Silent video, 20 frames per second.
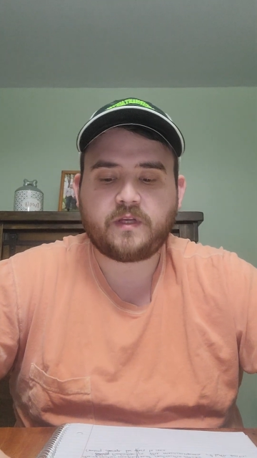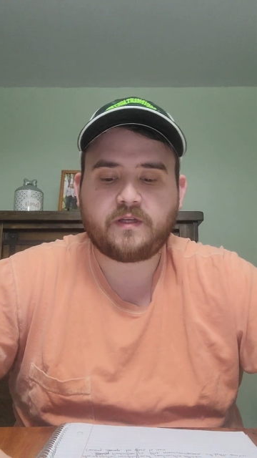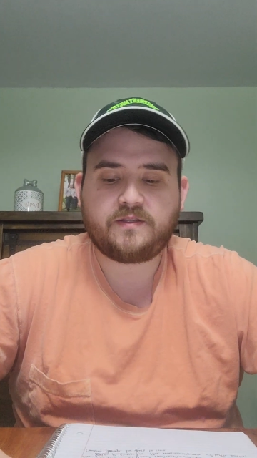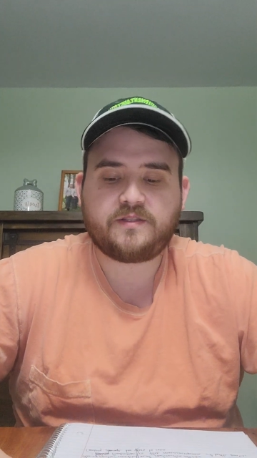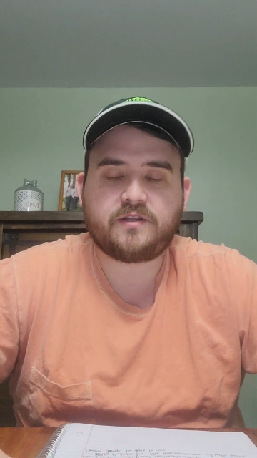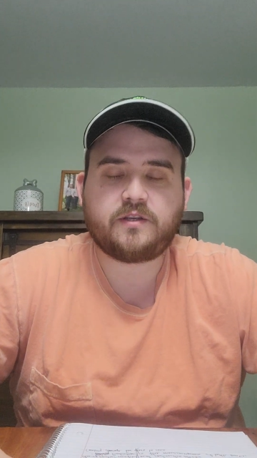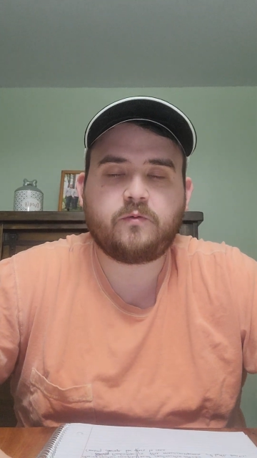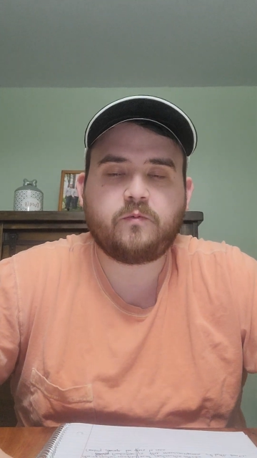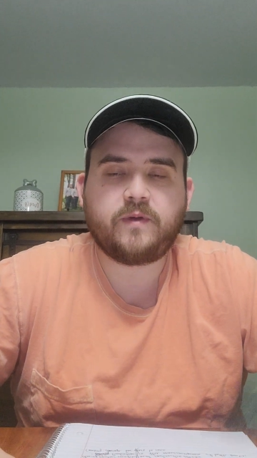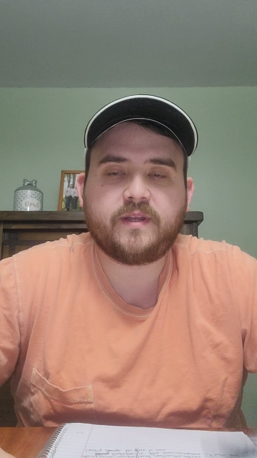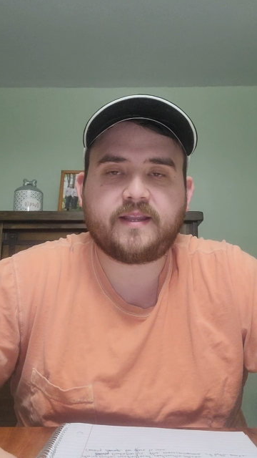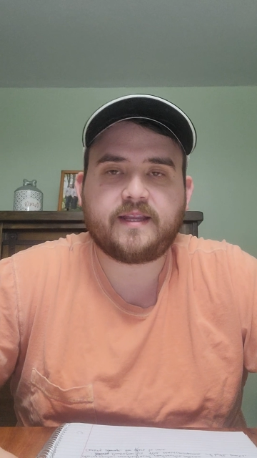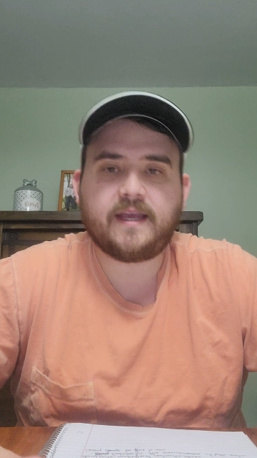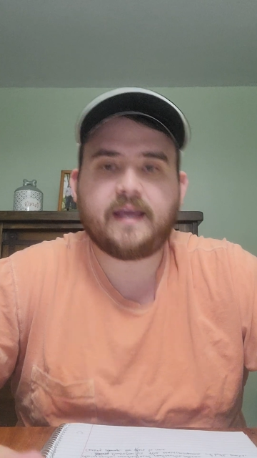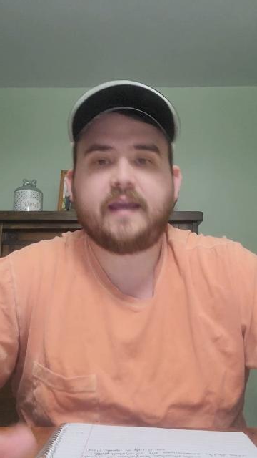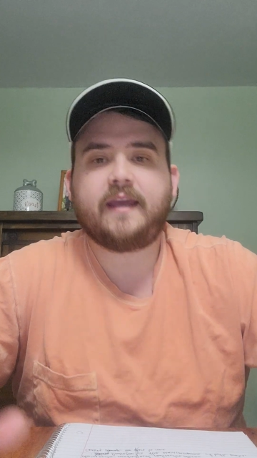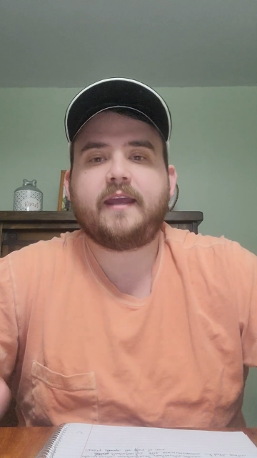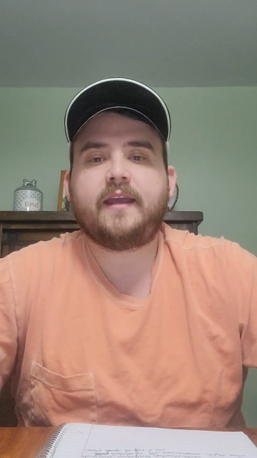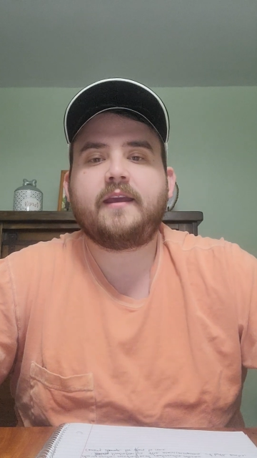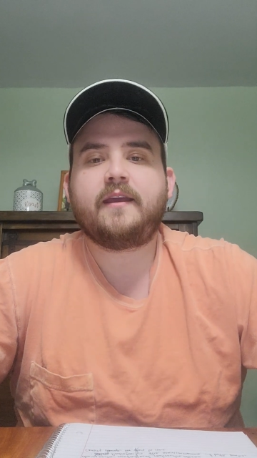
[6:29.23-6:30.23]
So with
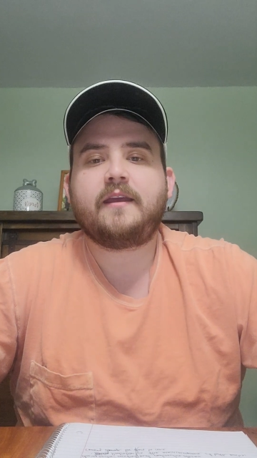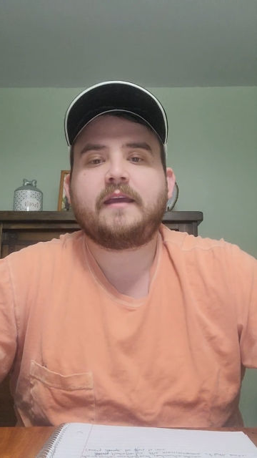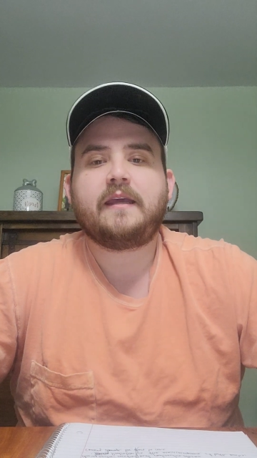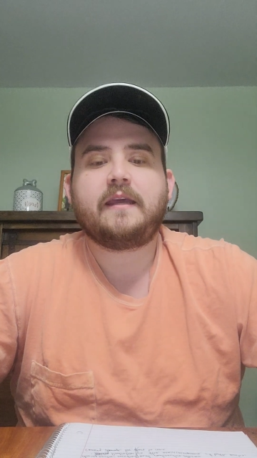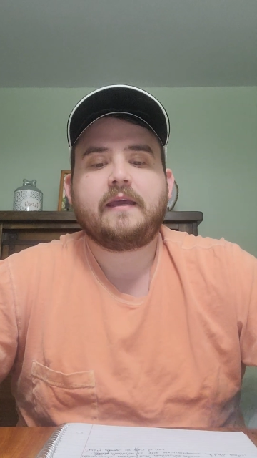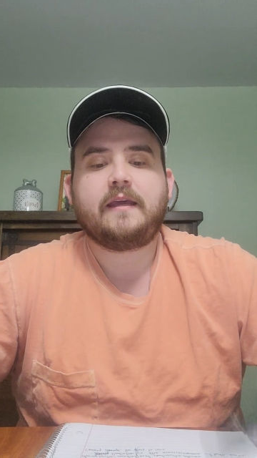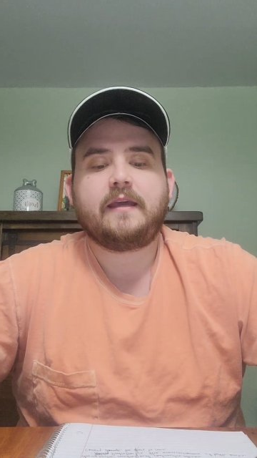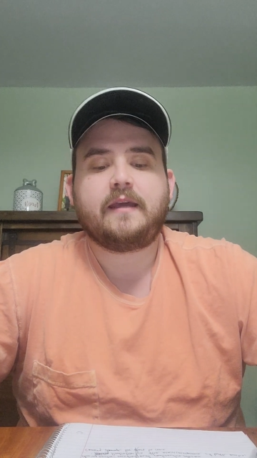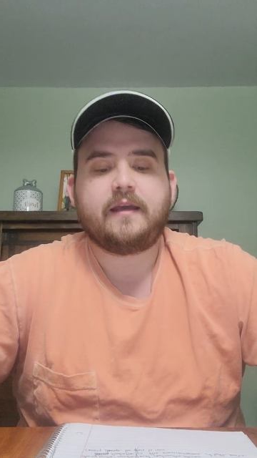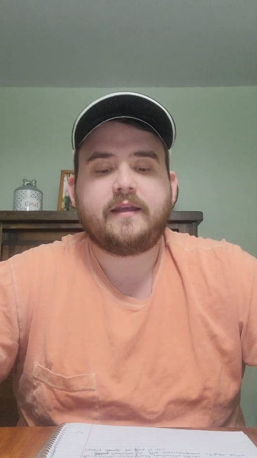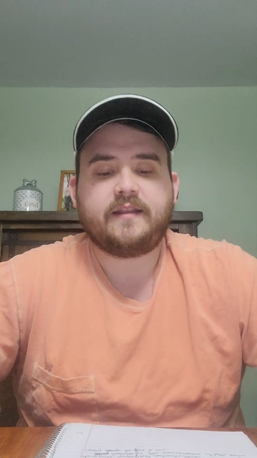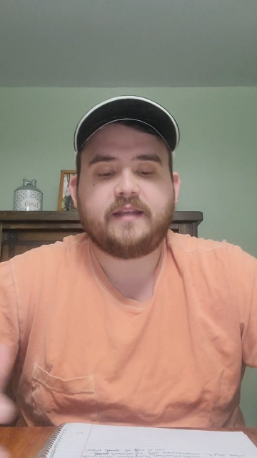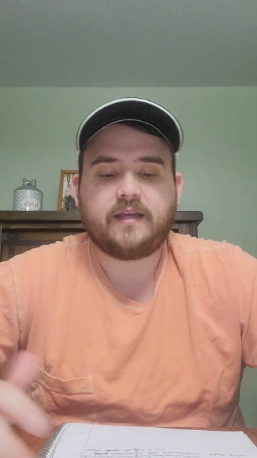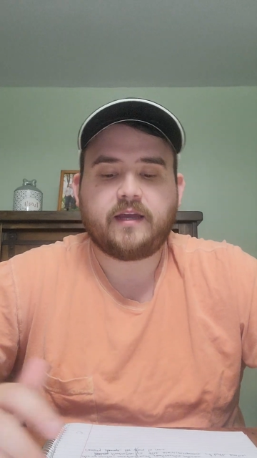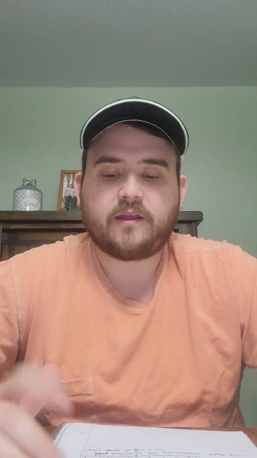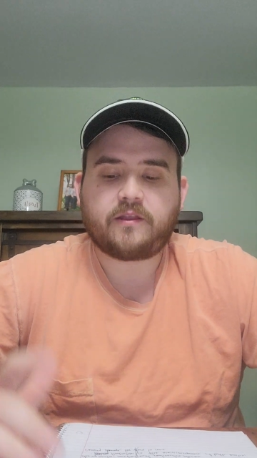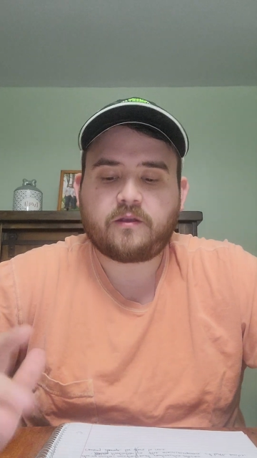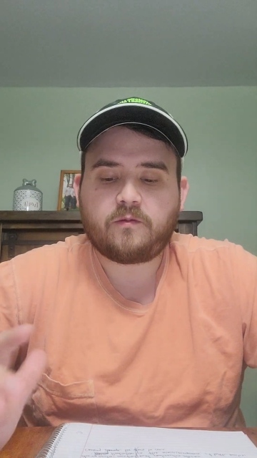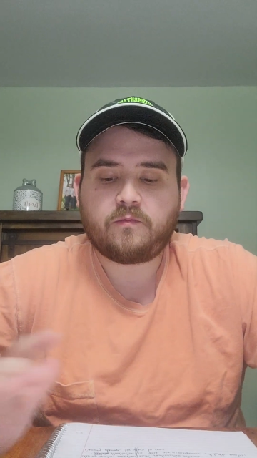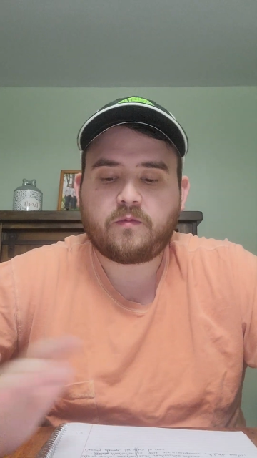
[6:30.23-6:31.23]
the
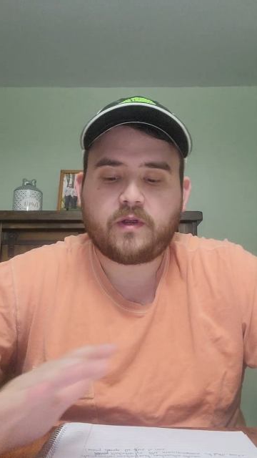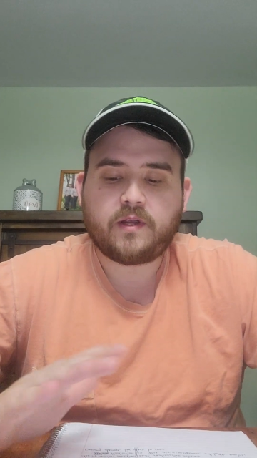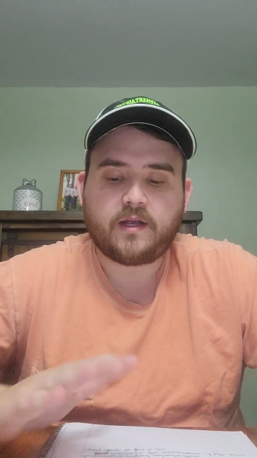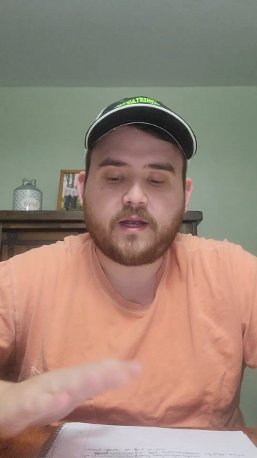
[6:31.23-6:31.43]
other